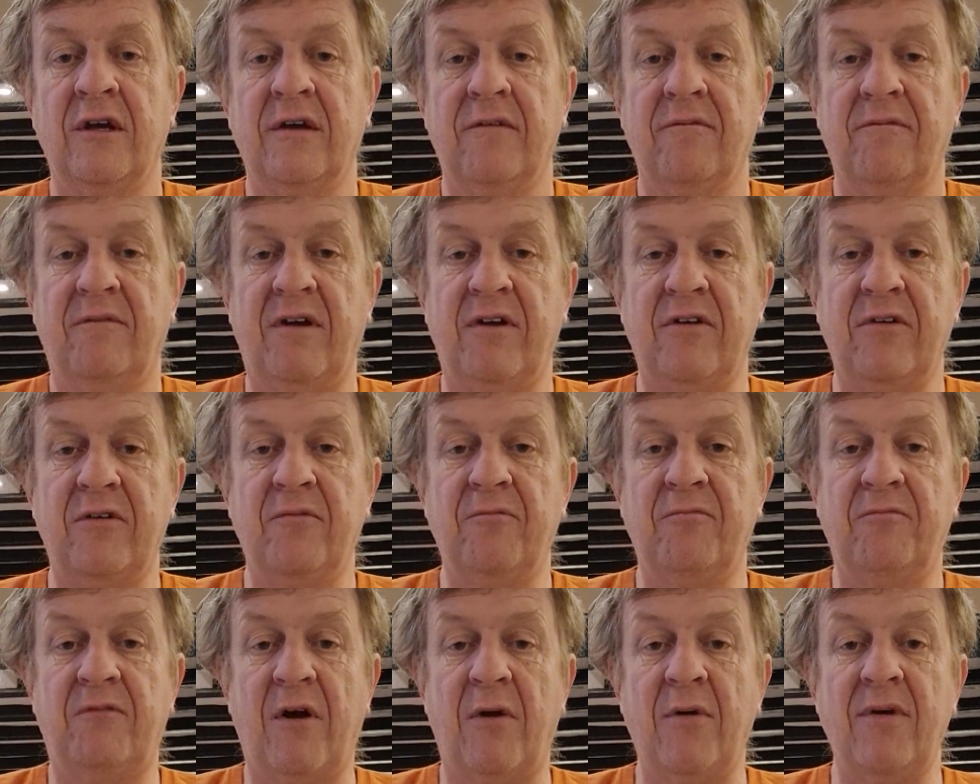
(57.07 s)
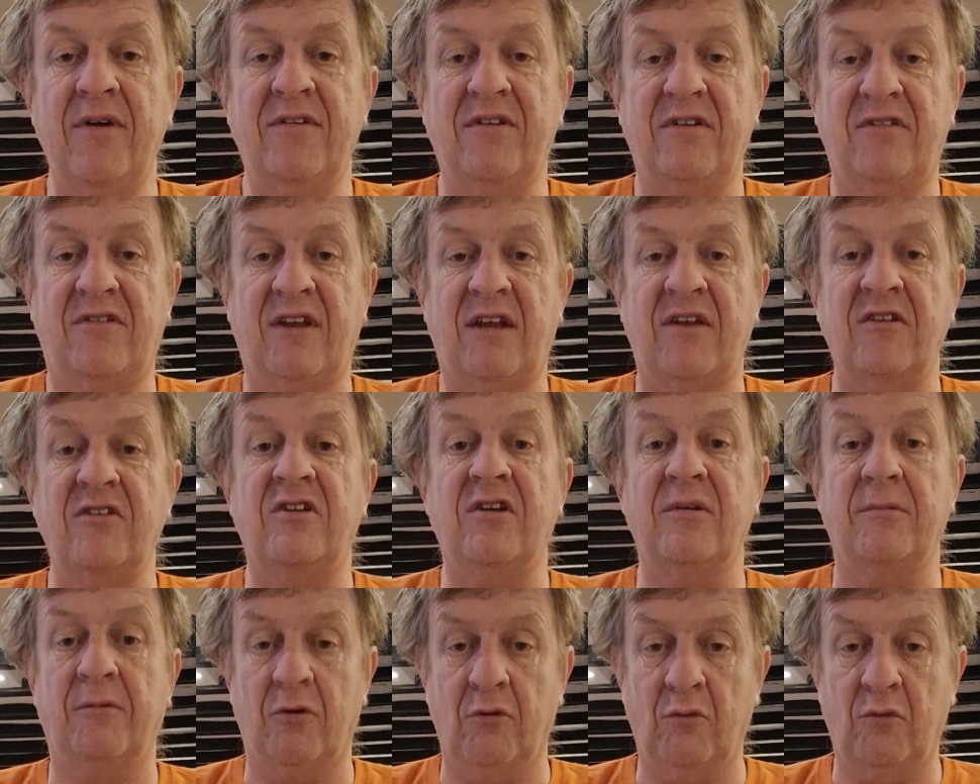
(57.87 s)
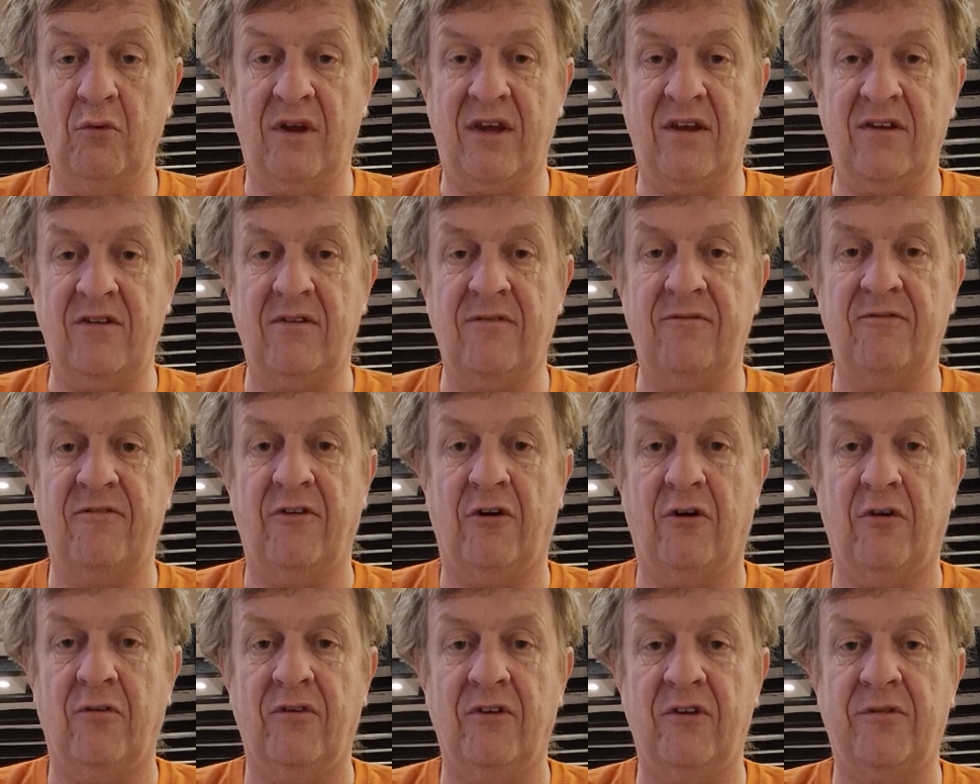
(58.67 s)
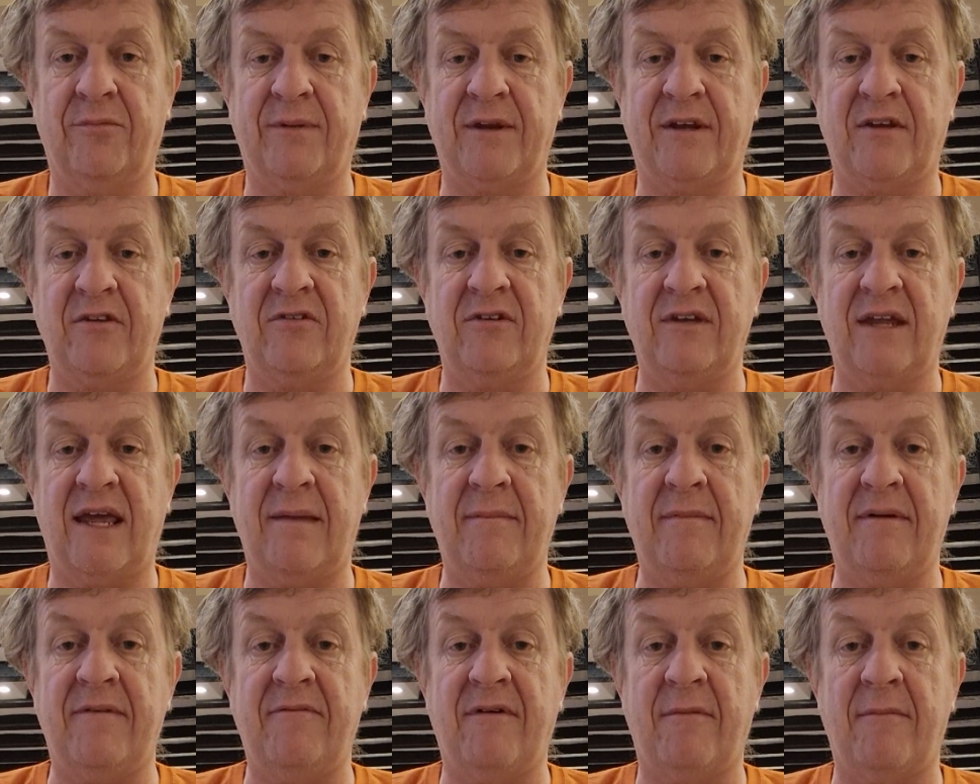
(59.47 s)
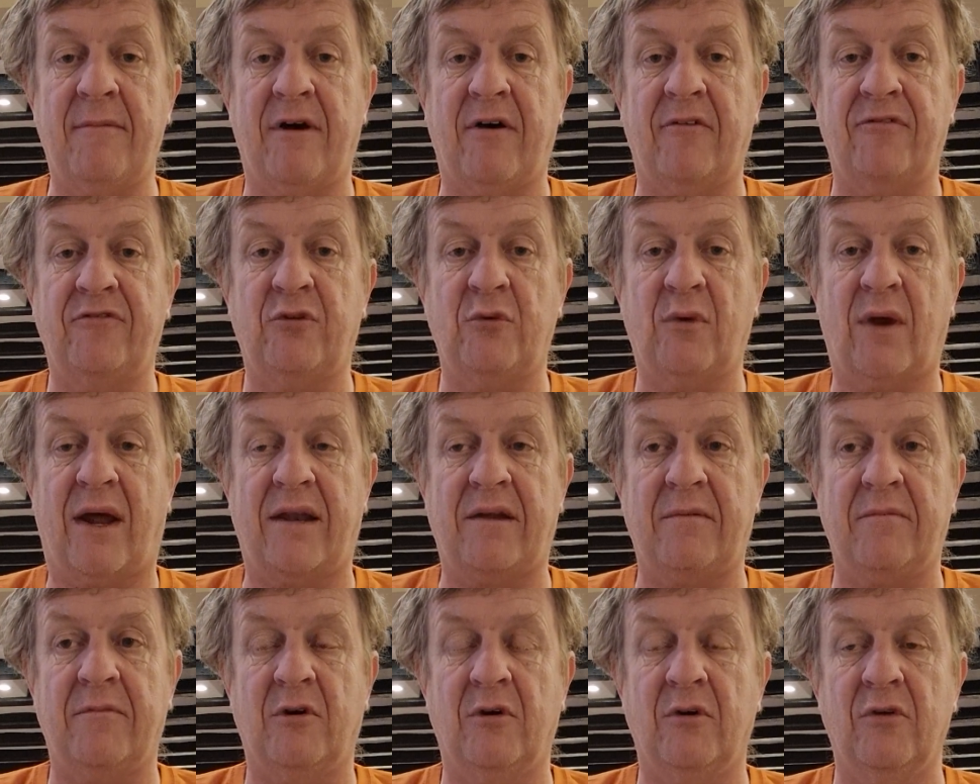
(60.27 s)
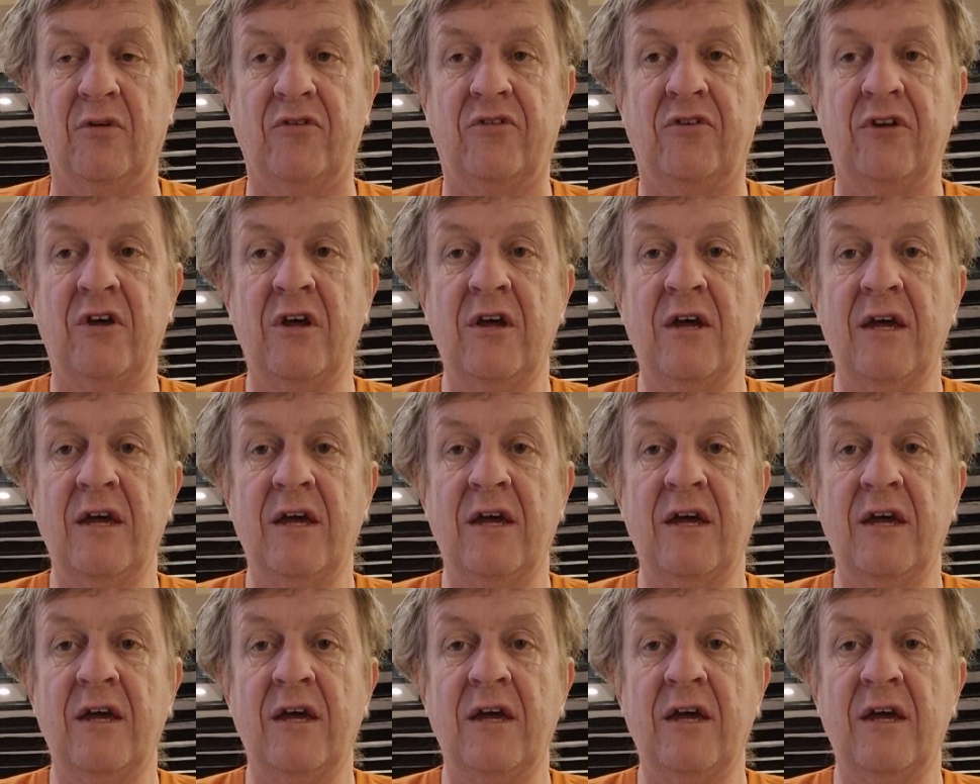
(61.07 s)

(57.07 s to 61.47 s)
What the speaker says: There is a sensible reason for this, because naming them after animals